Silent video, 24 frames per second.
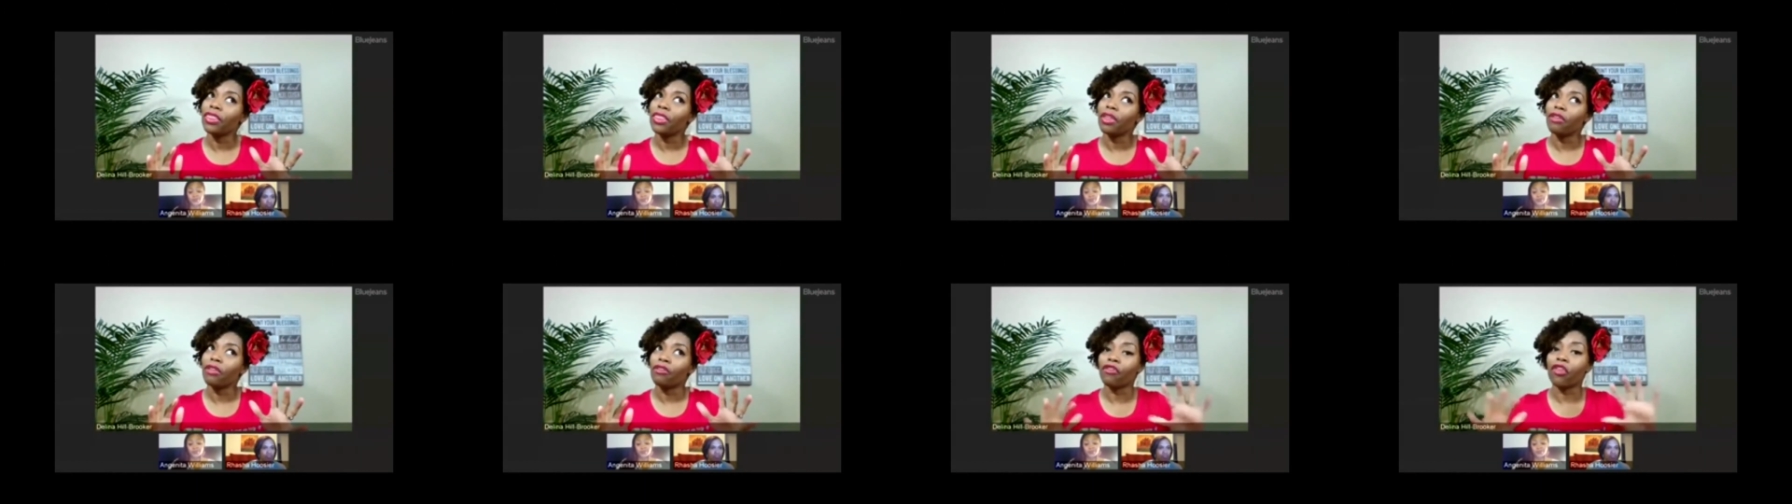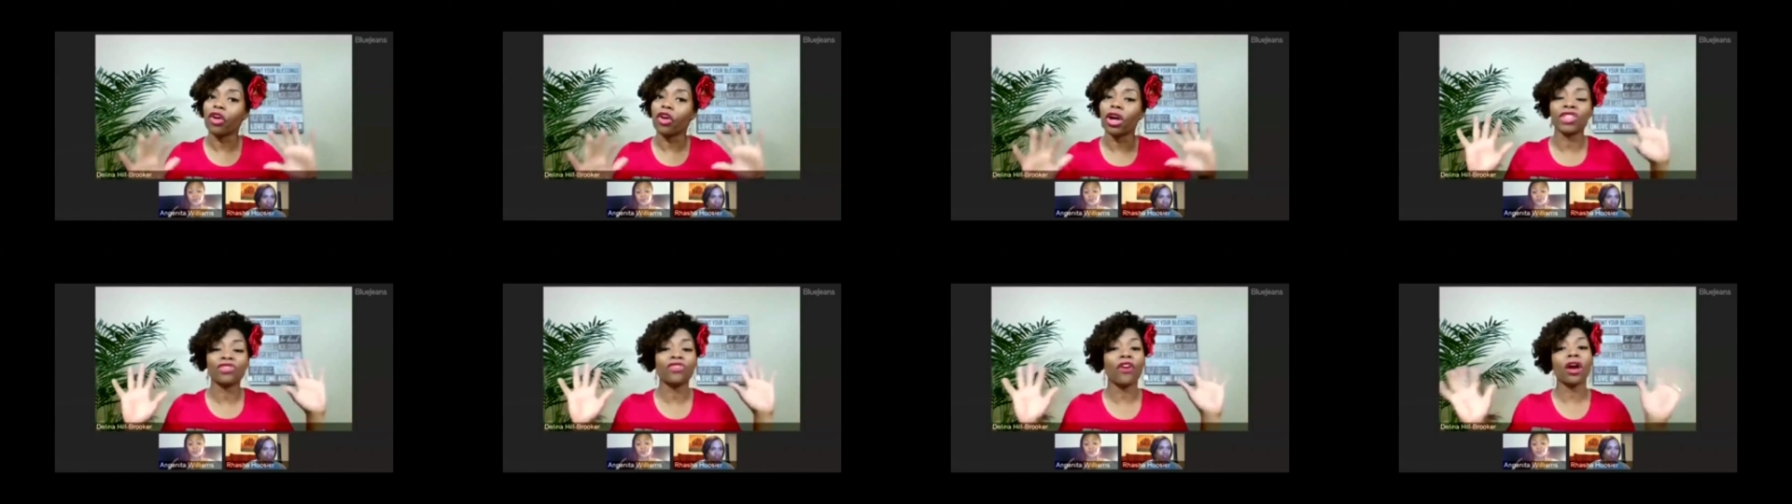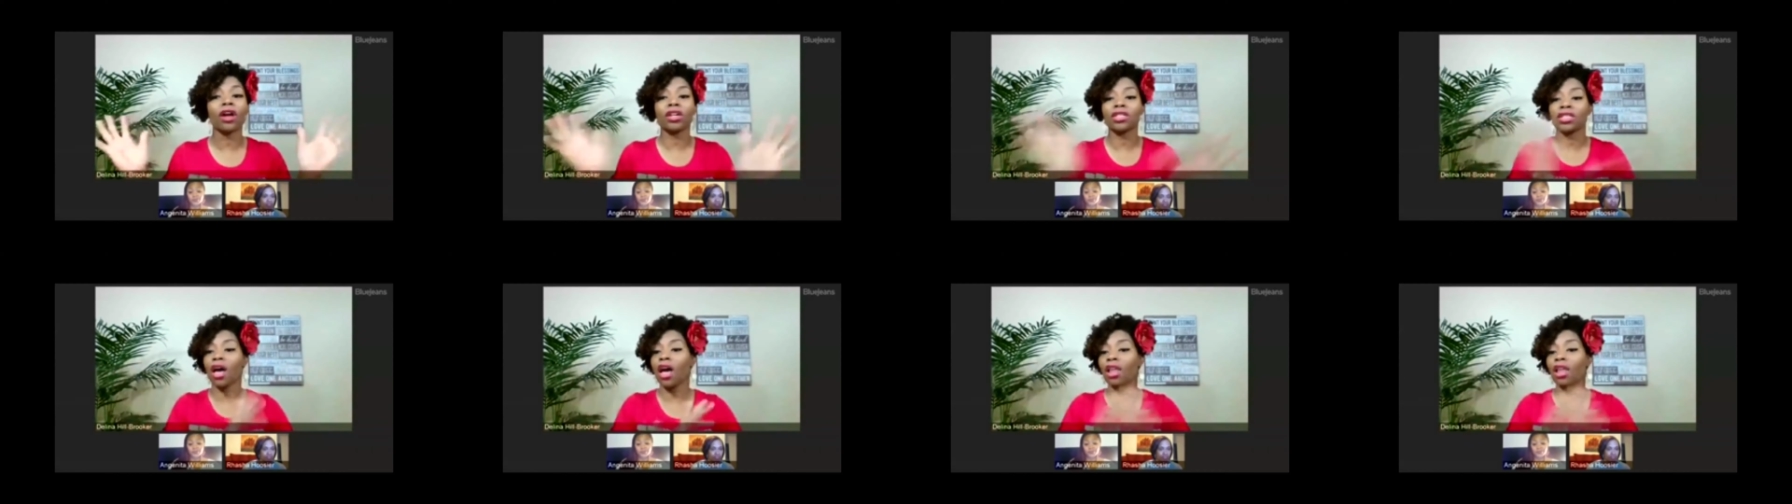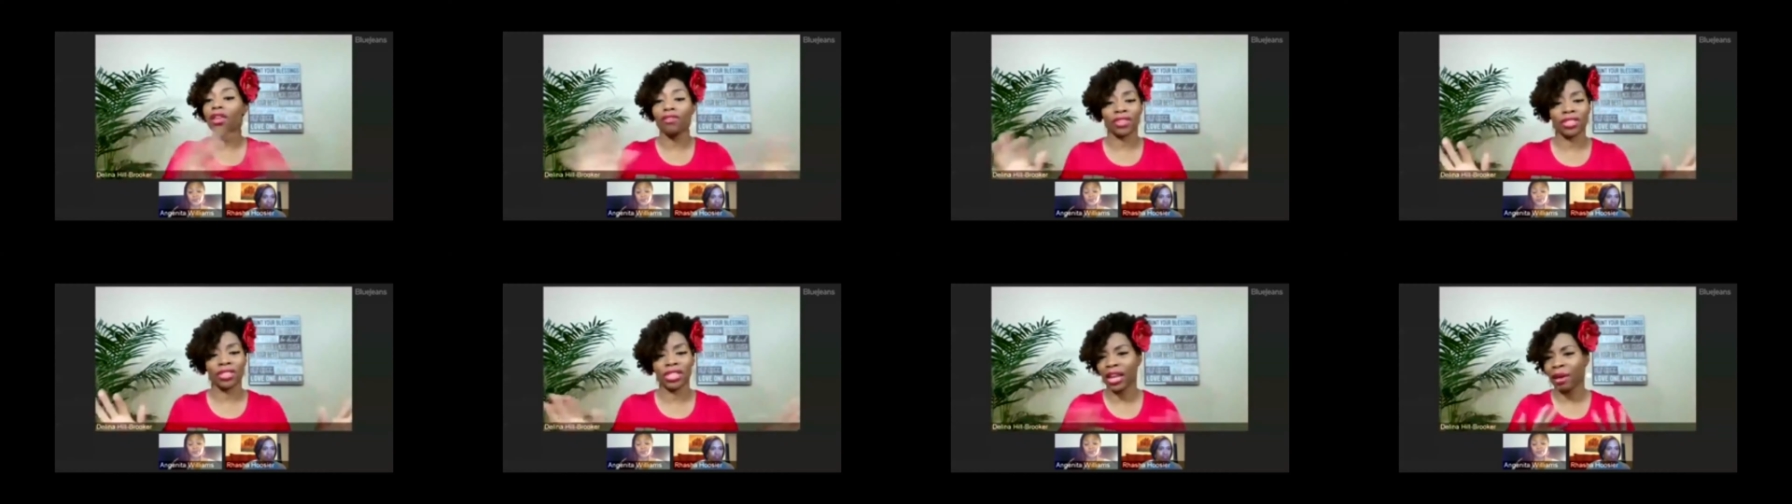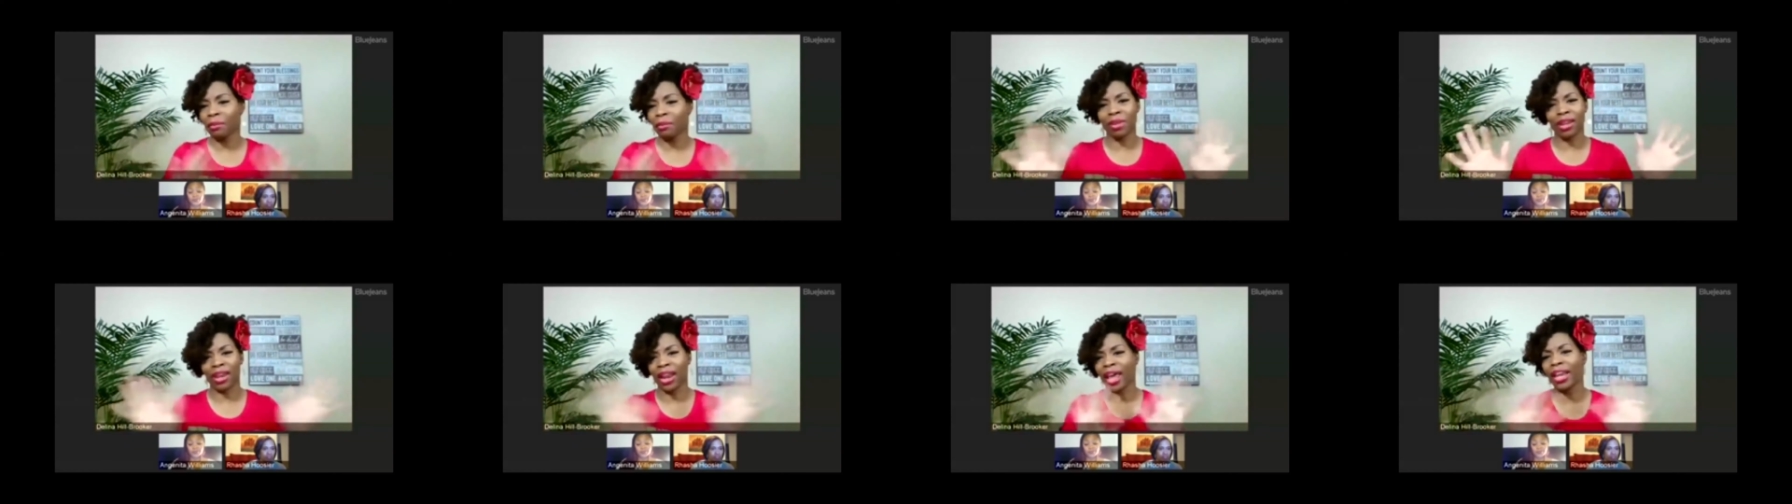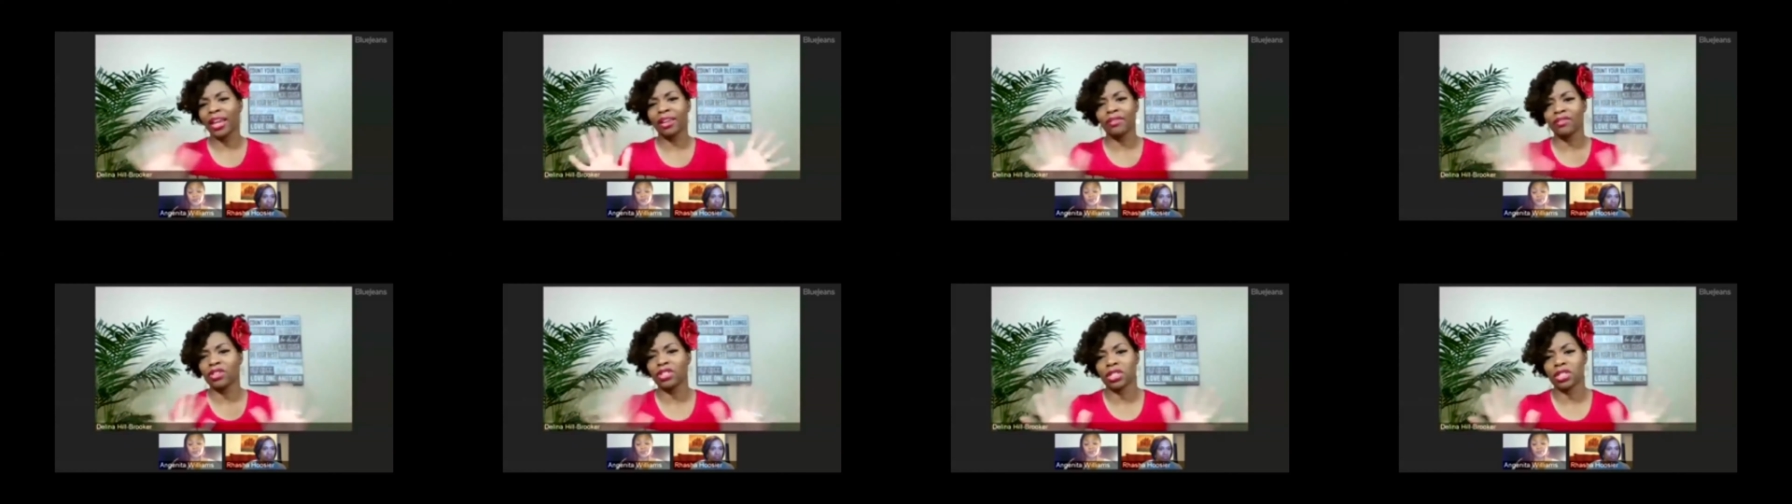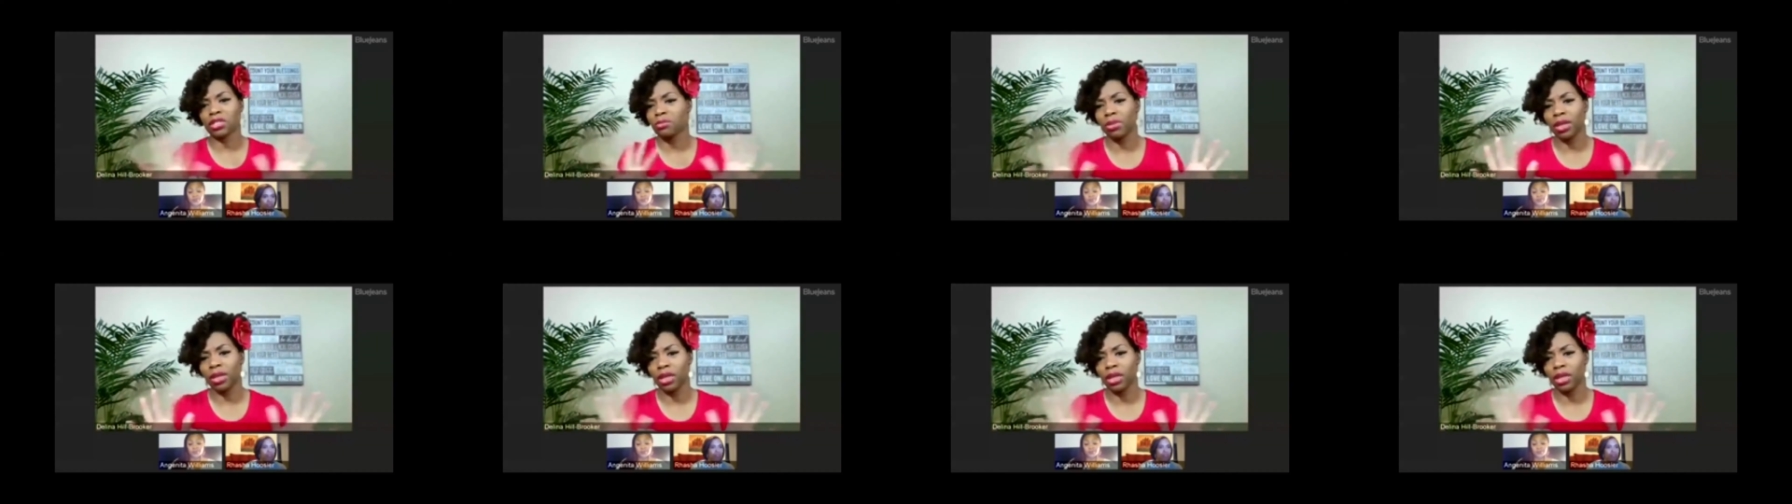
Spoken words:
as far as all of us, and I'm not even just me,